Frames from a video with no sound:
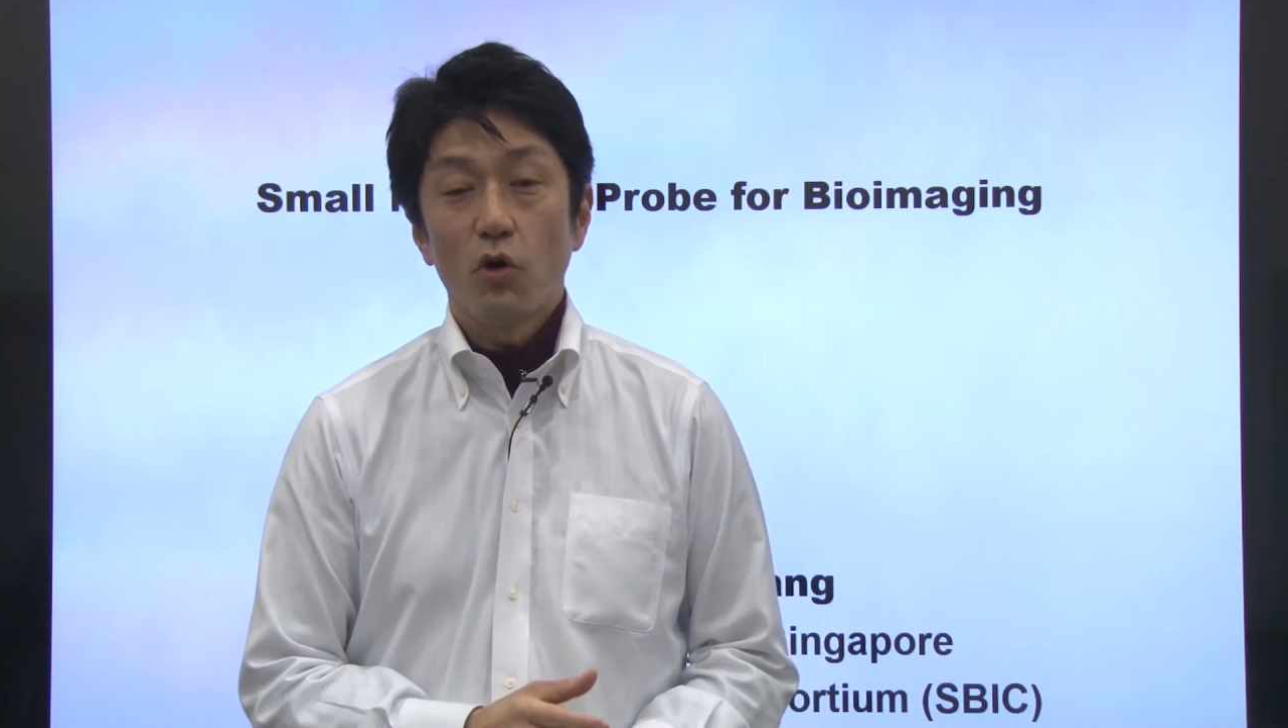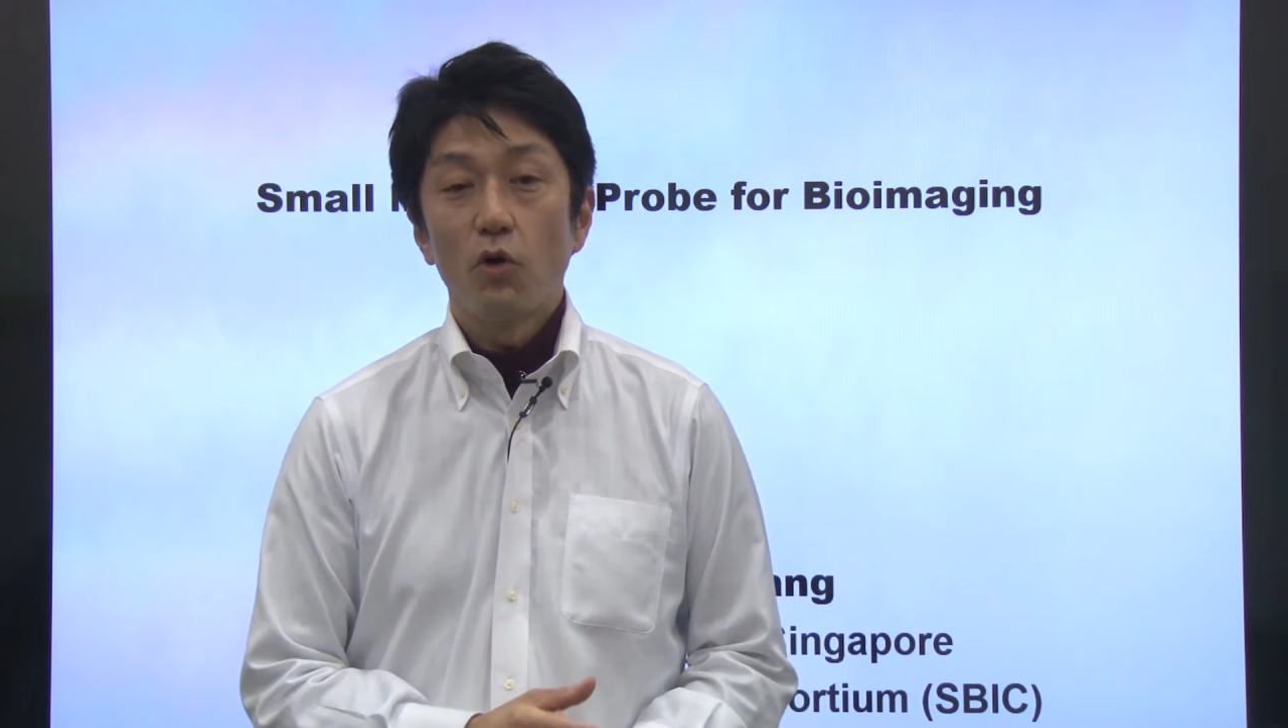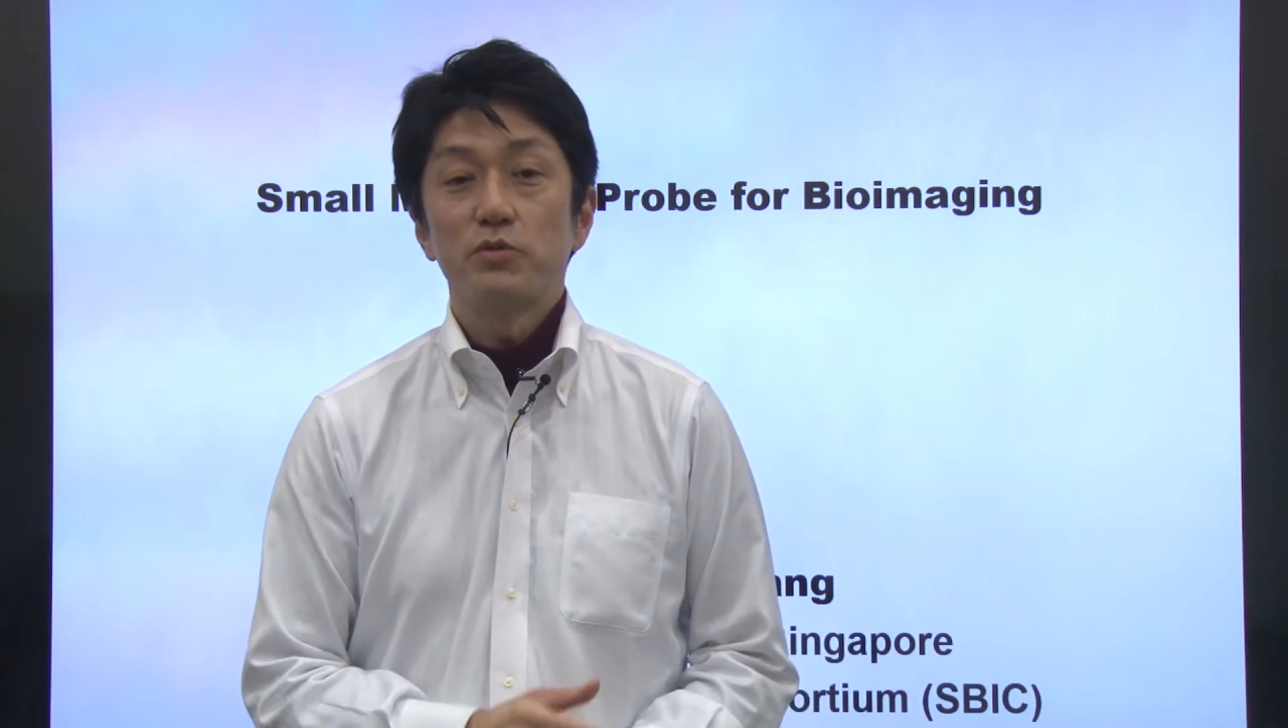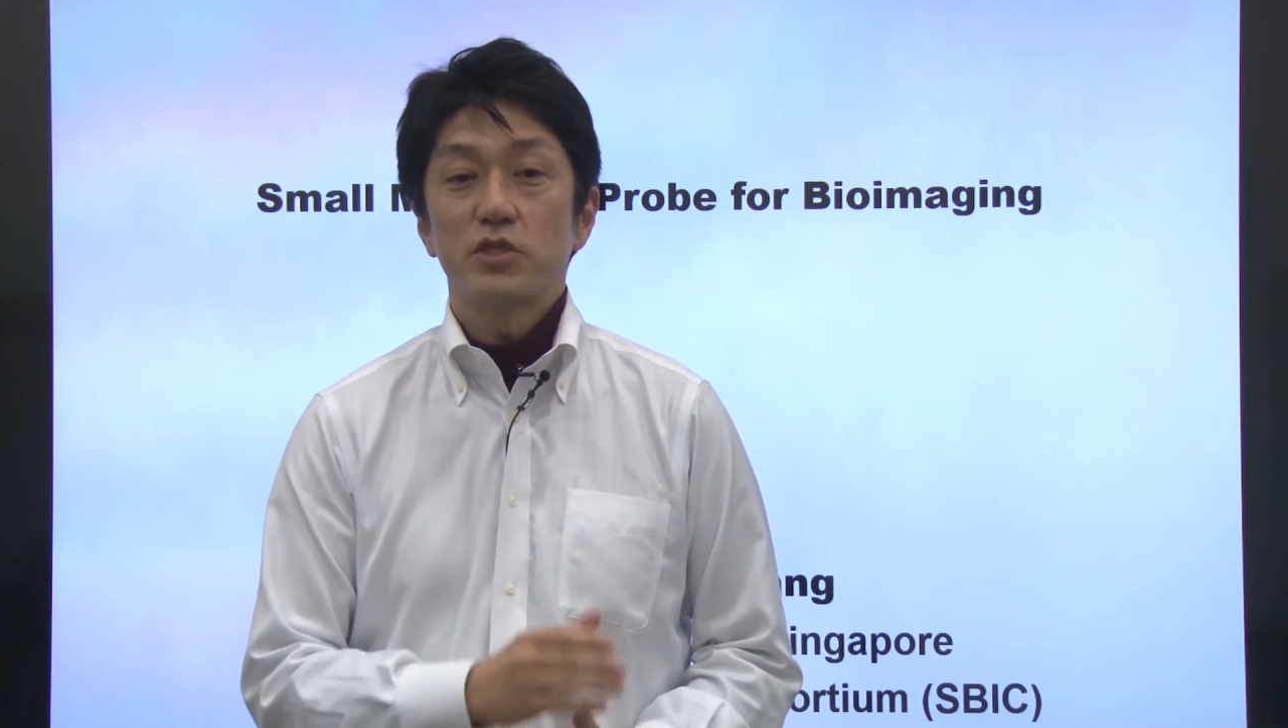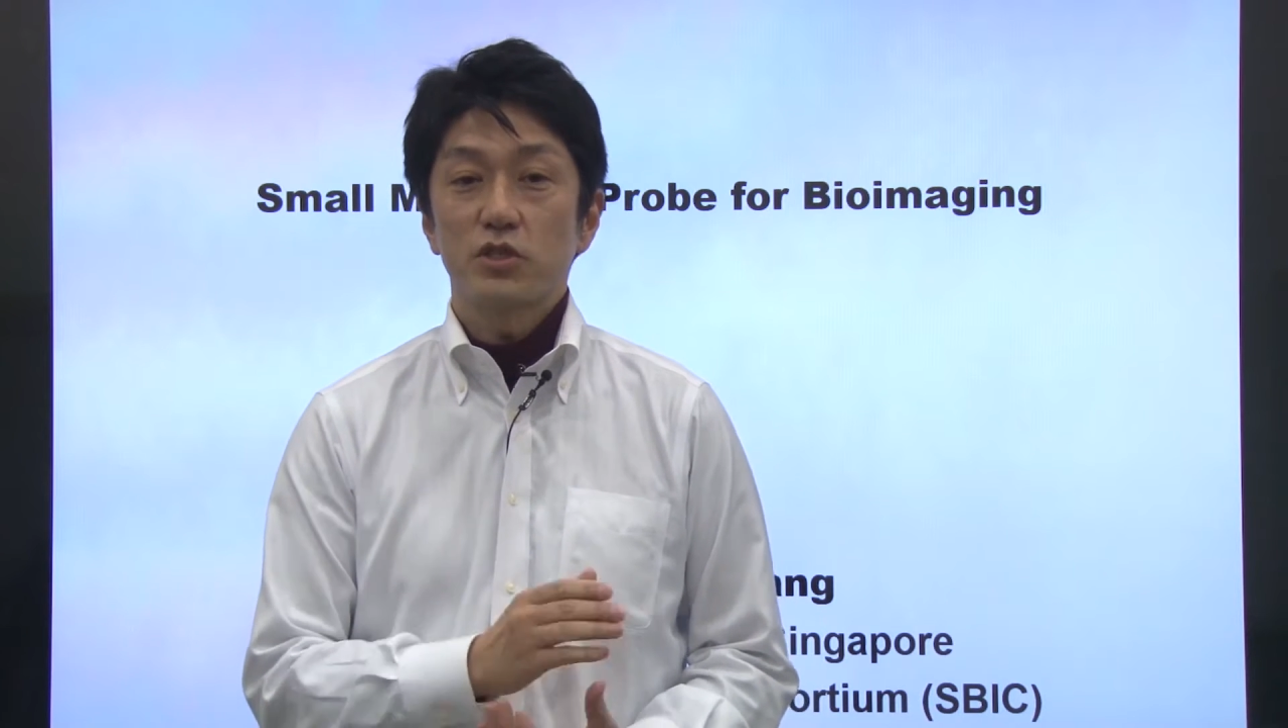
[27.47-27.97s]

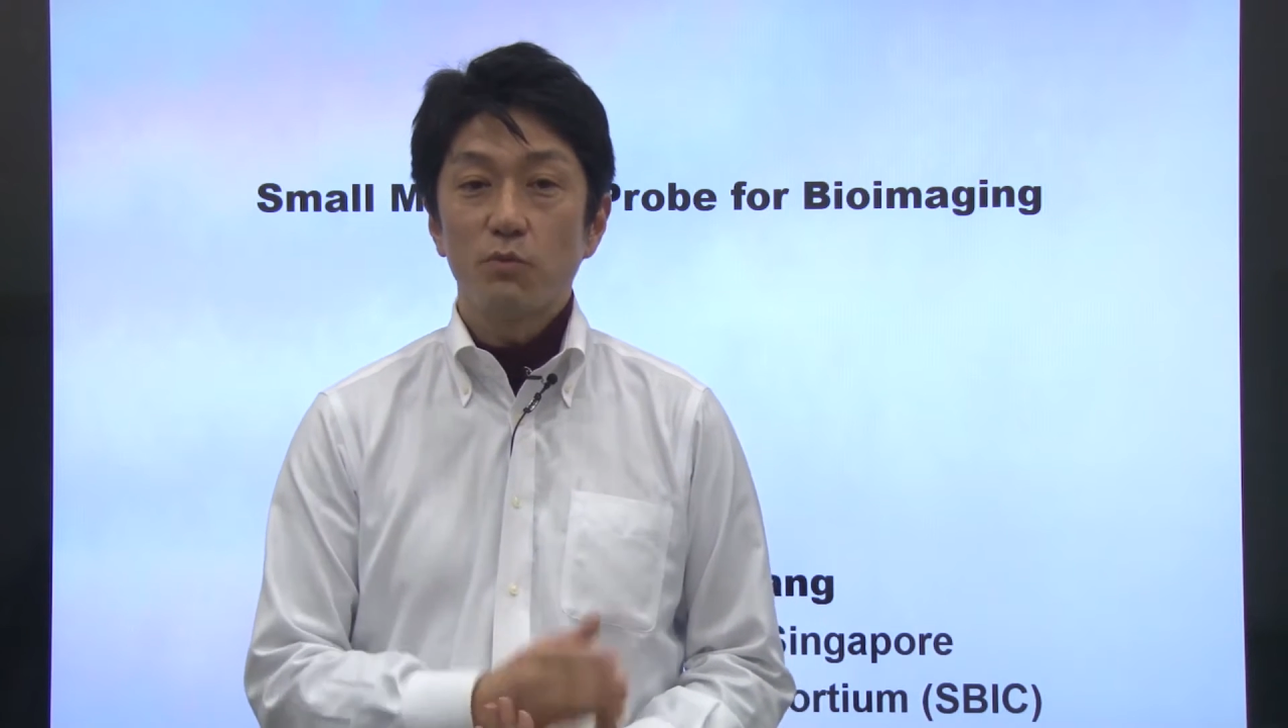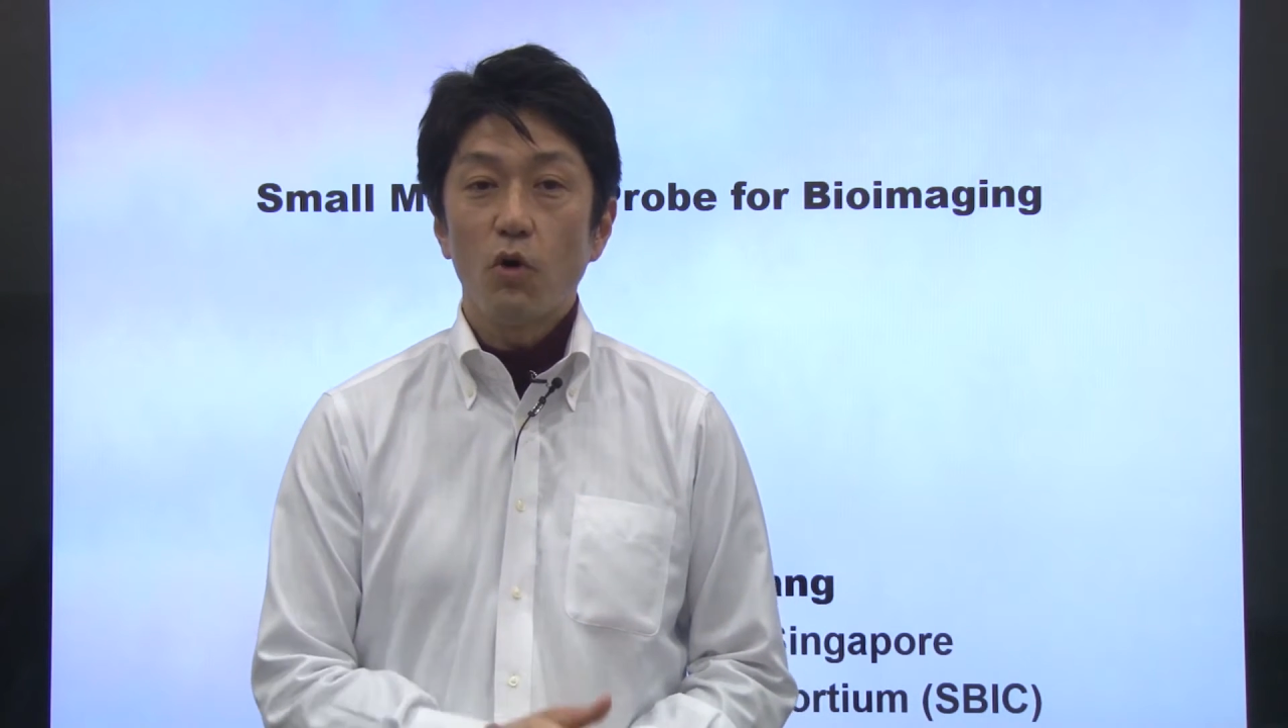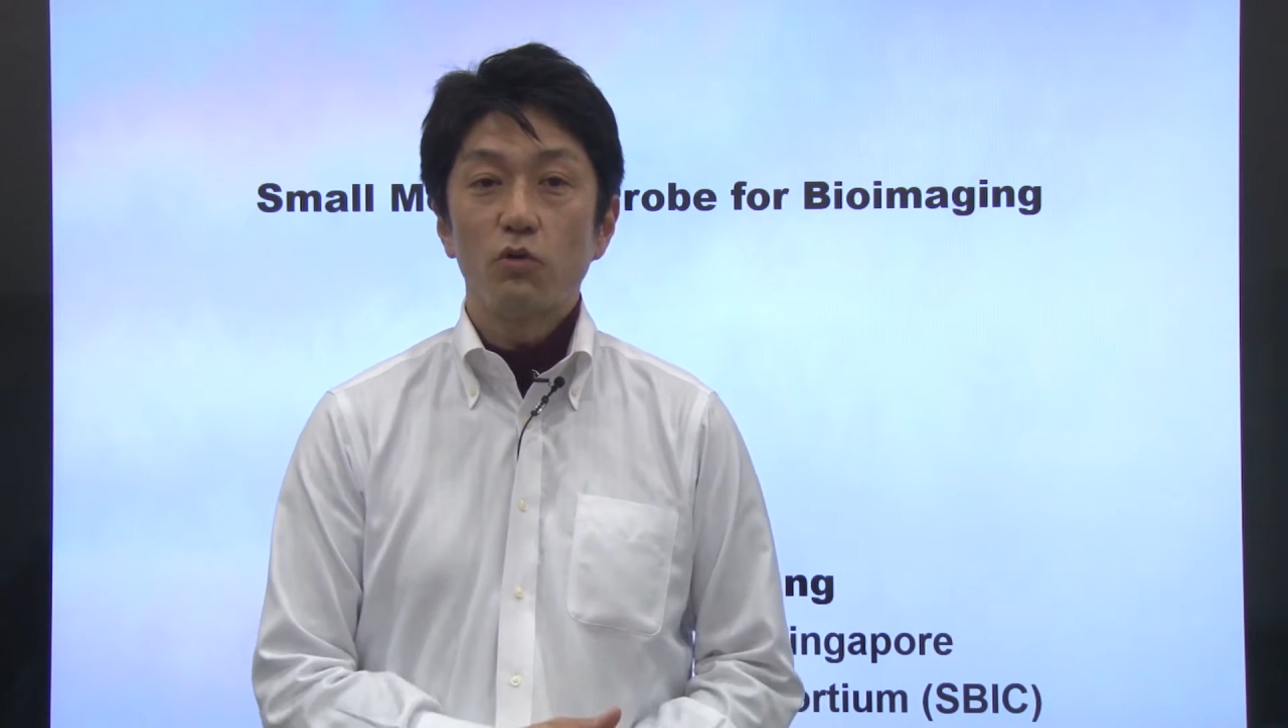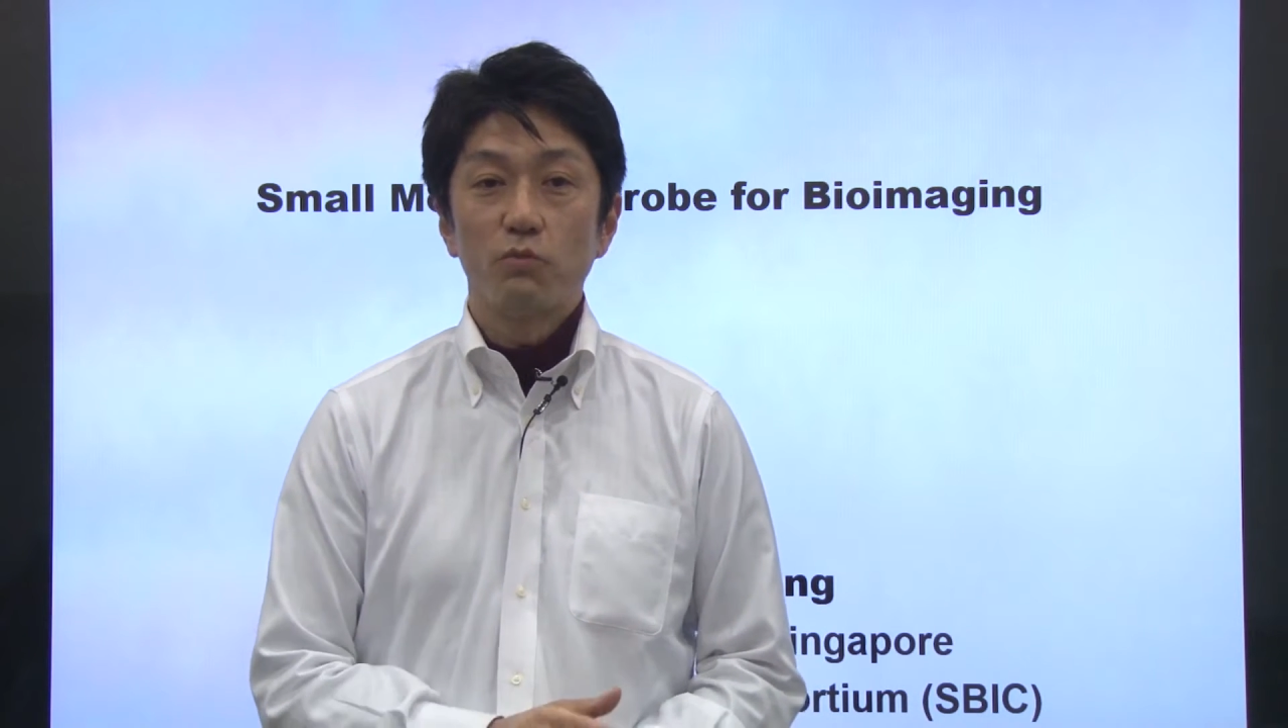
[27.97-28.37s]
of small